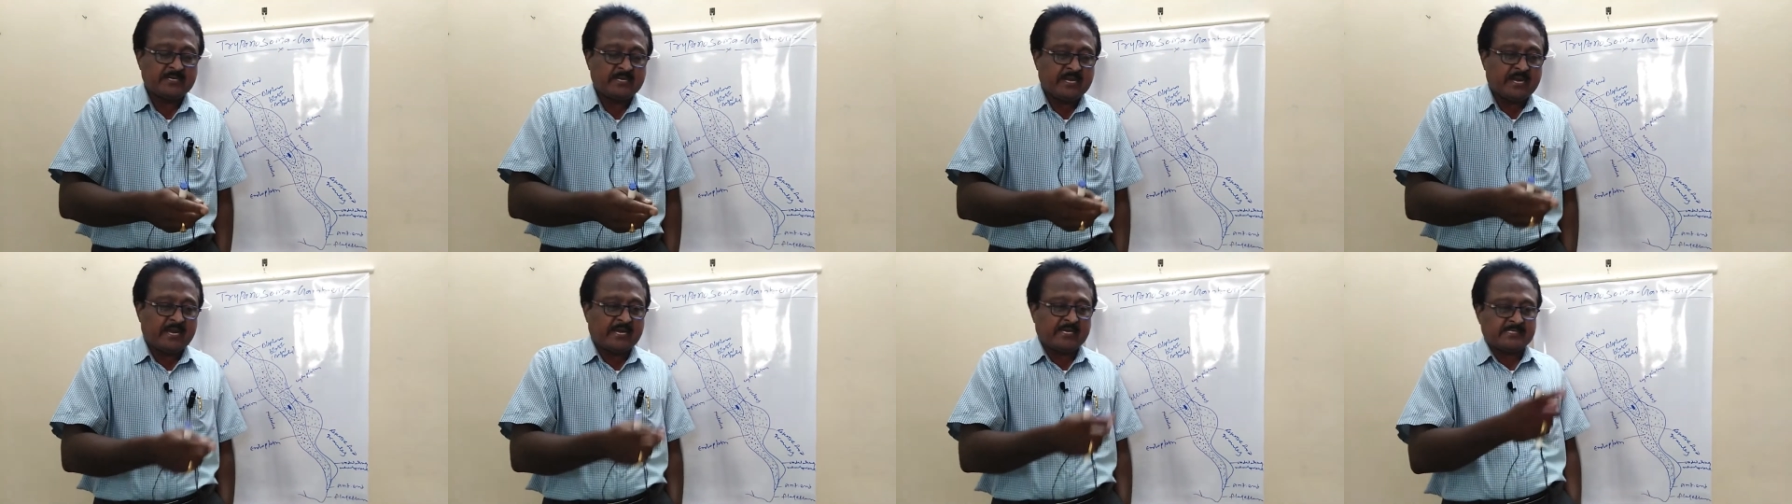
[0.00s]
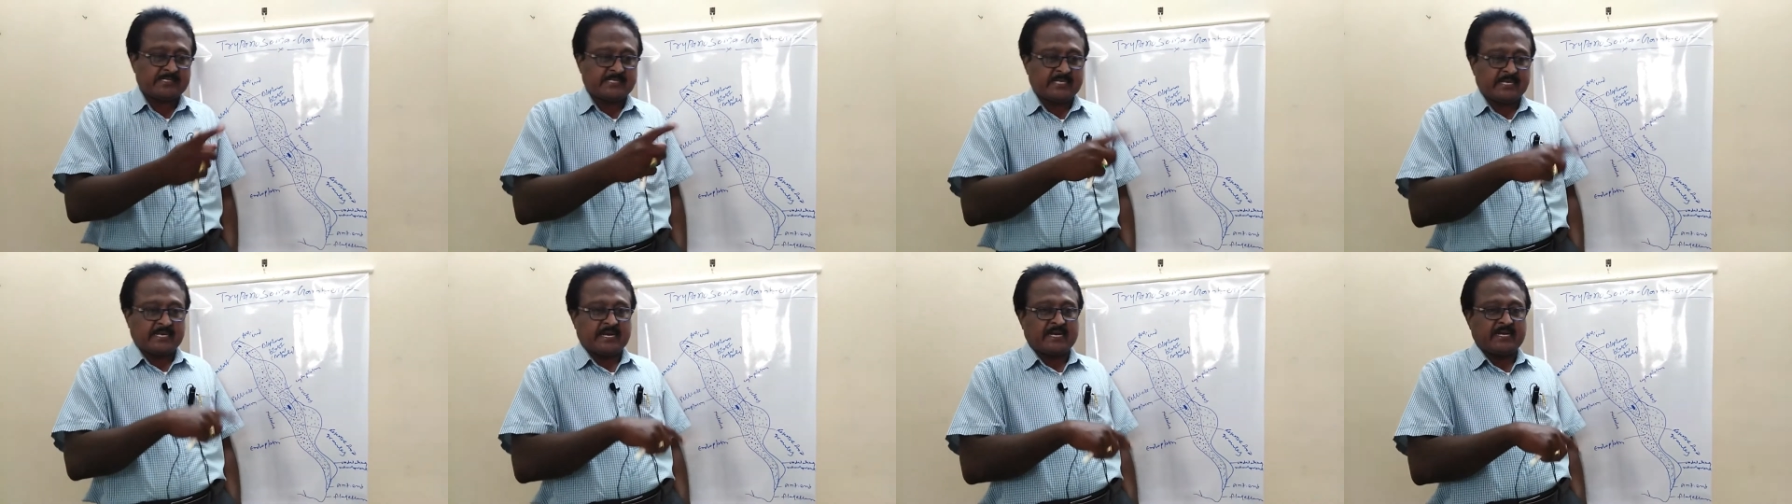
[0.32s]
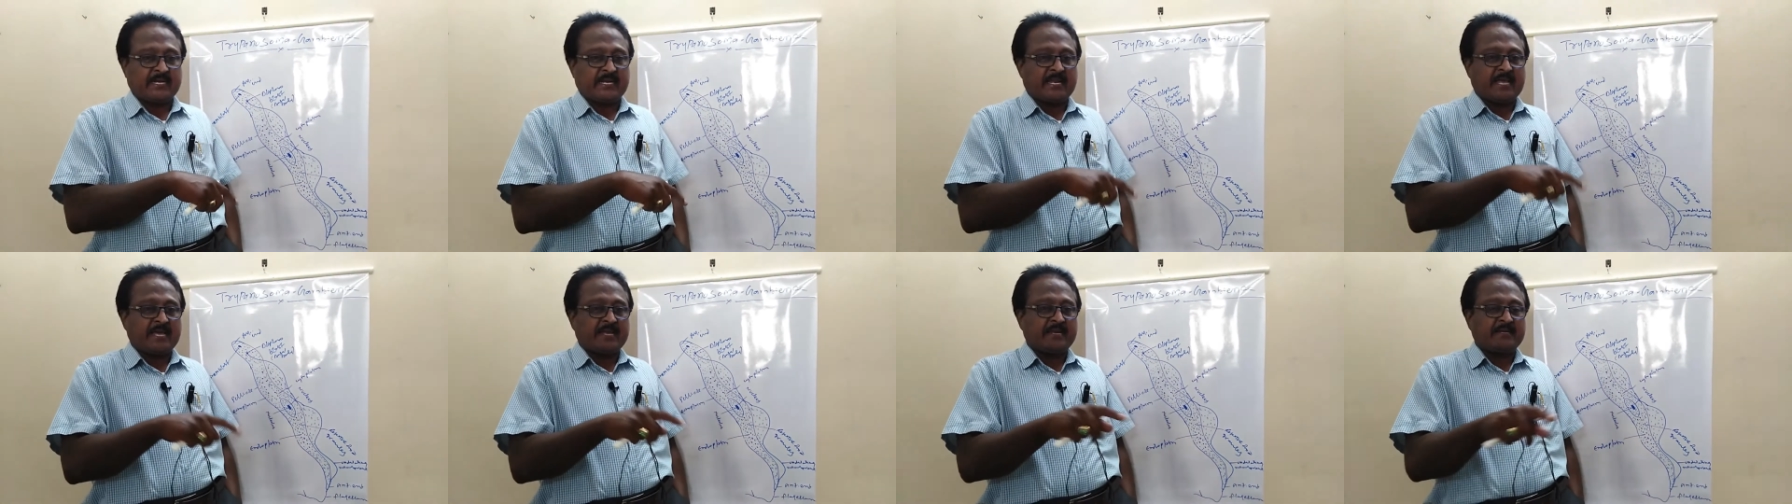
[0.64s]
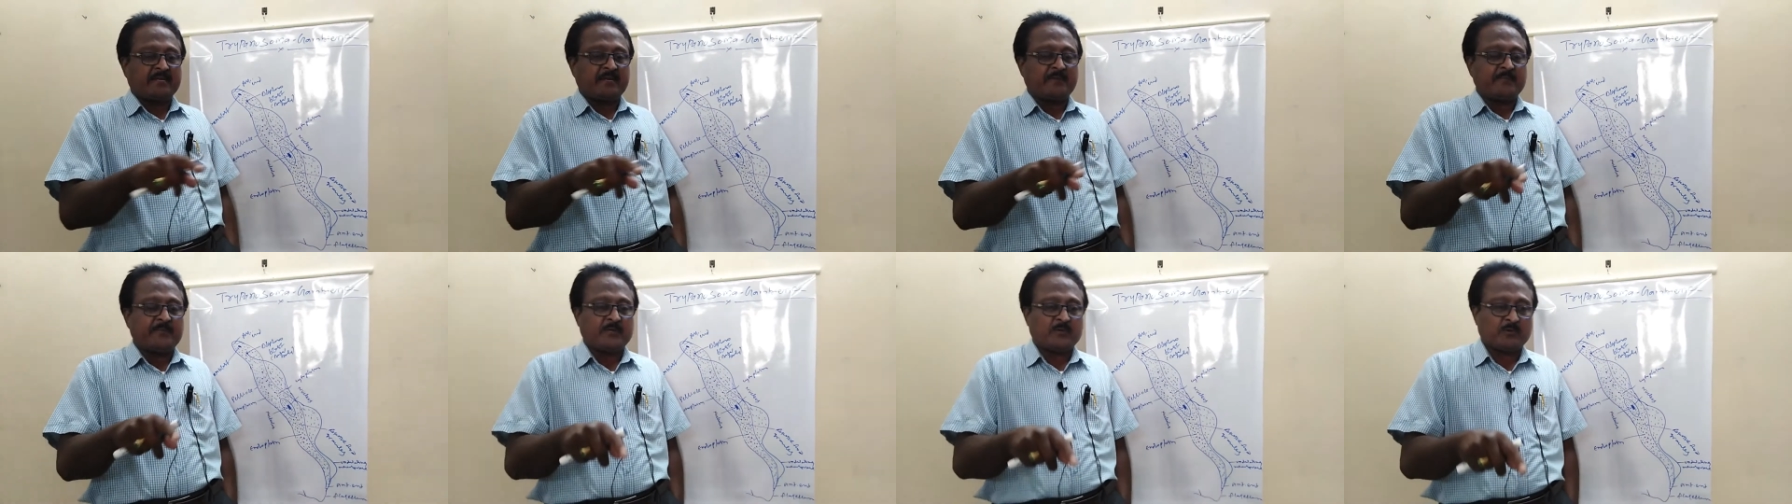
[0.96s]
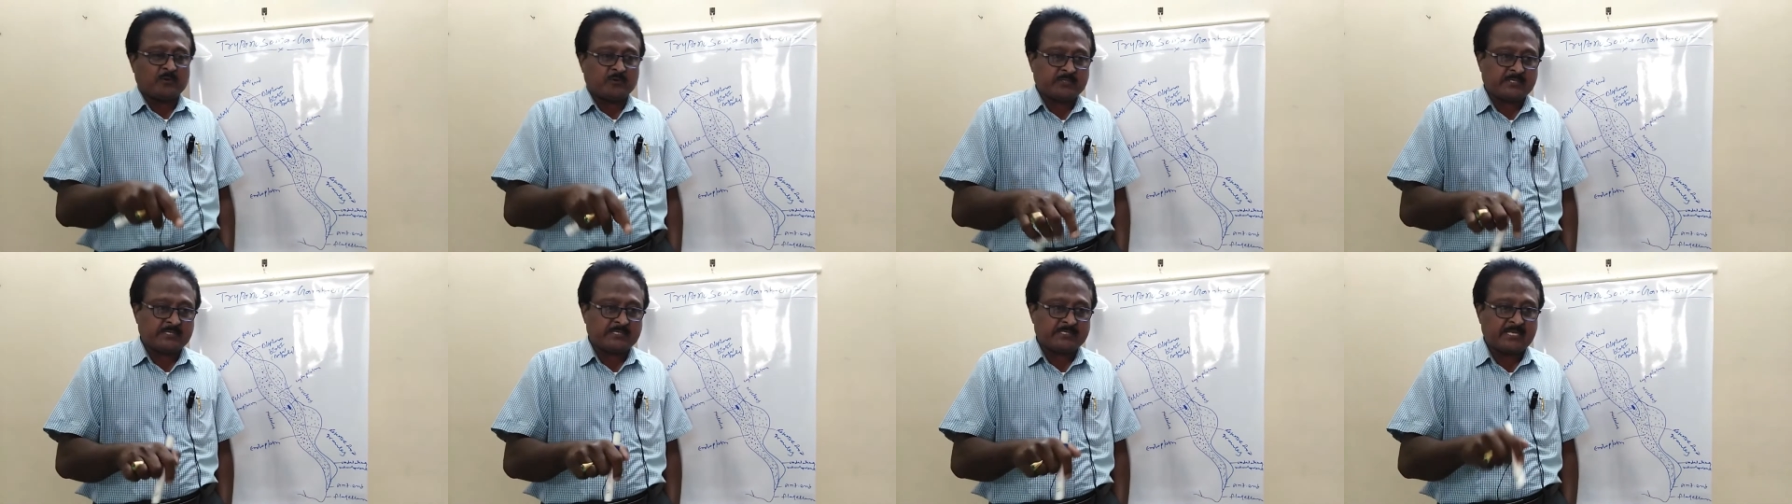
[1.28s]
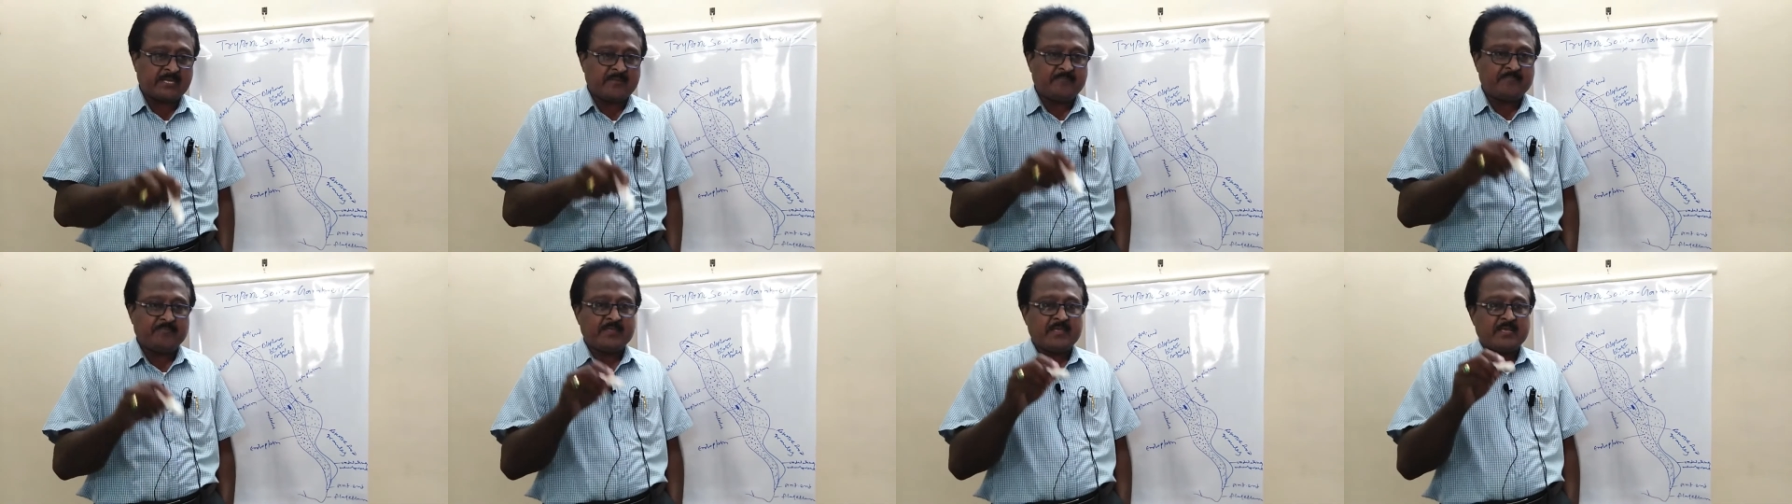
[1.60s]
and secondary or intermediate host is
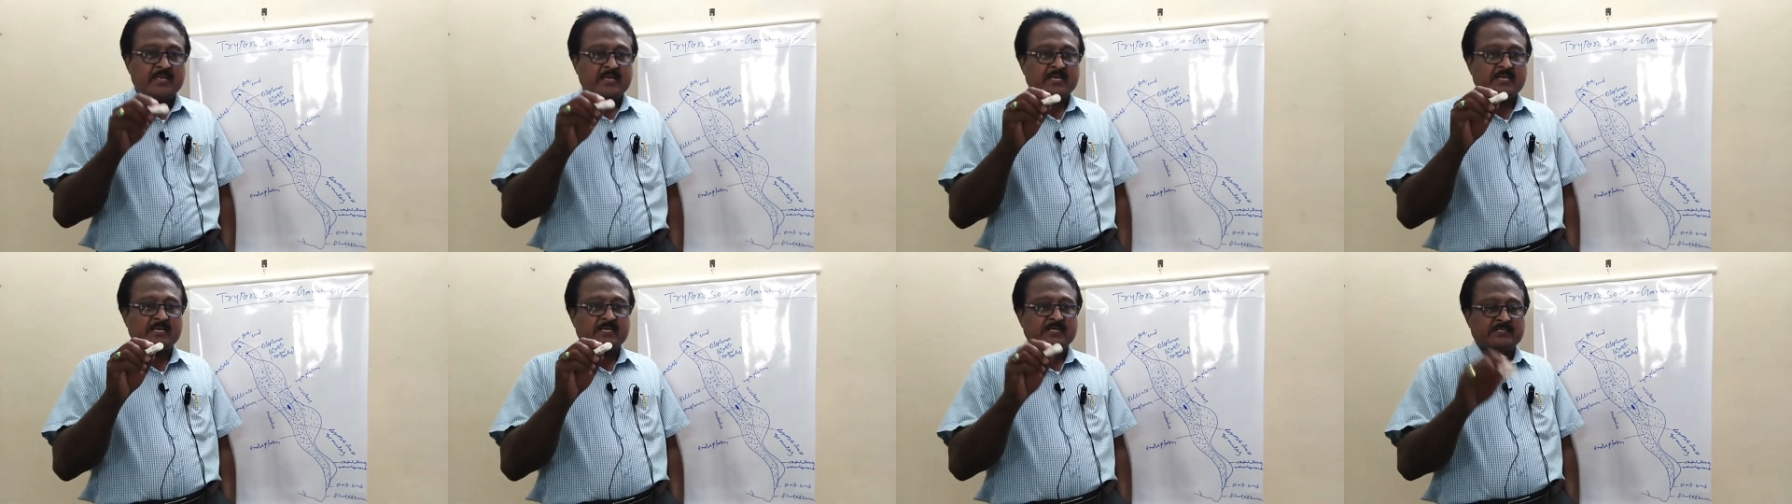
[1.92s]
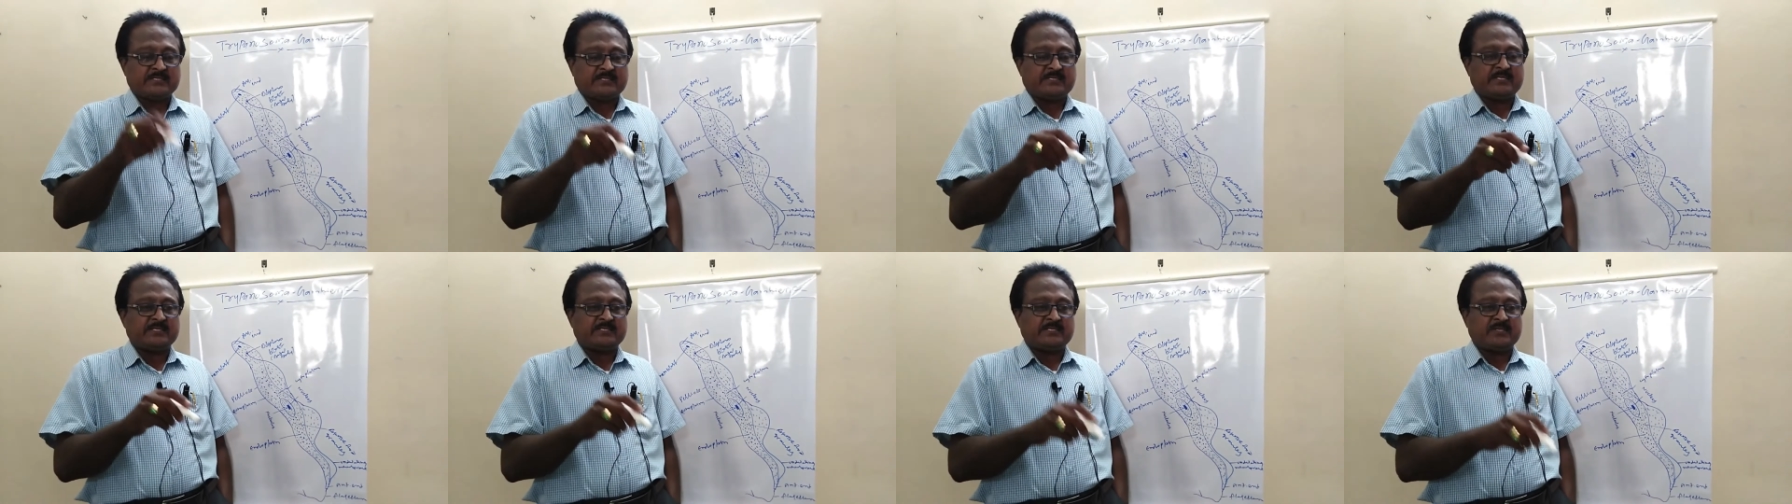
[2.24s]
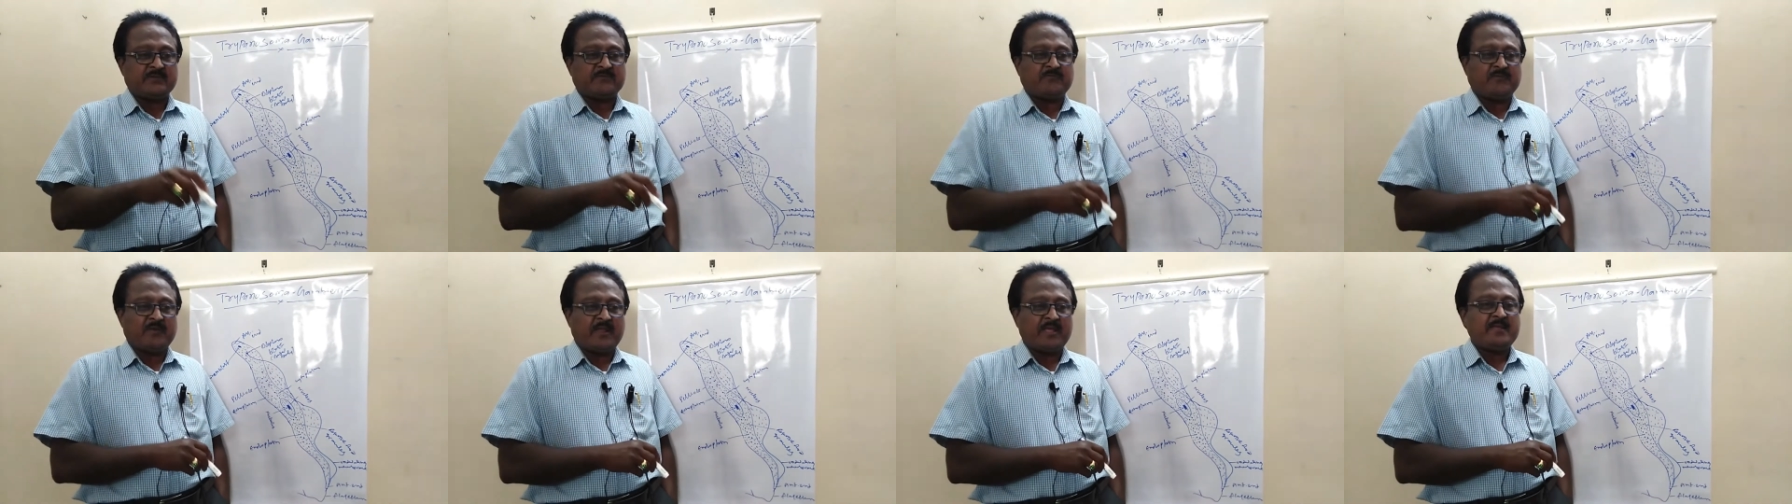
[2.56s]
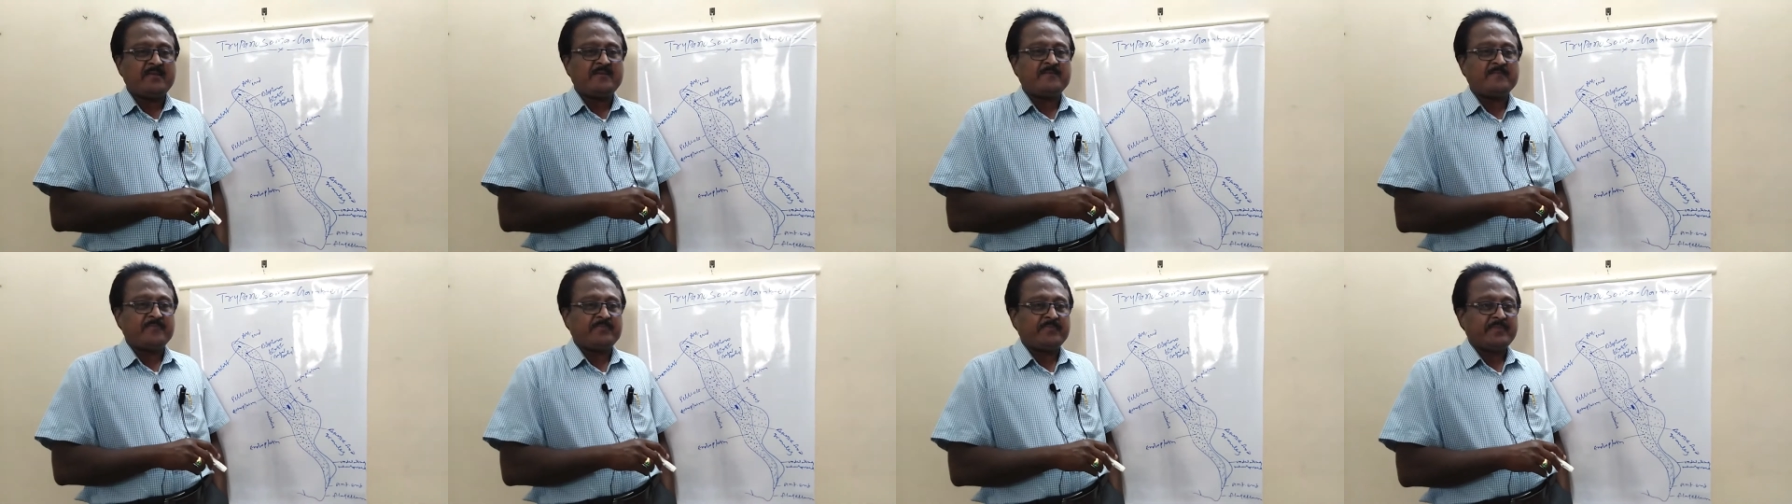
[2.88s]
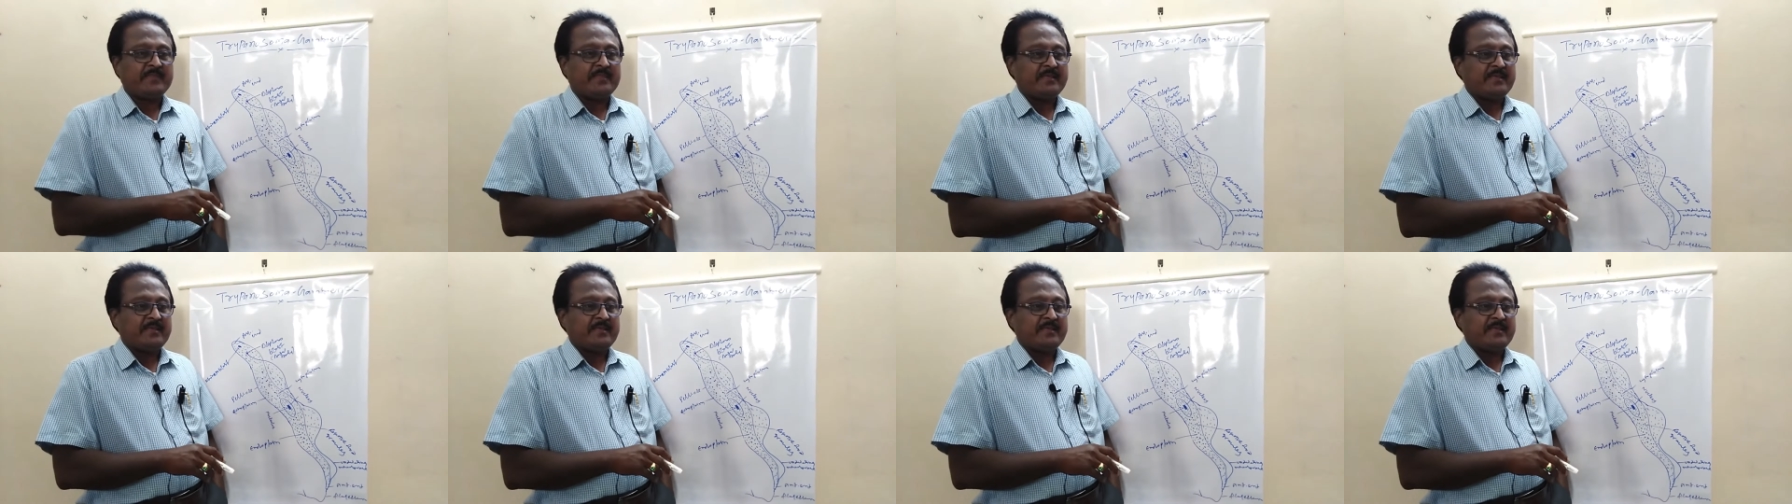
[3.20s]
a CC fly.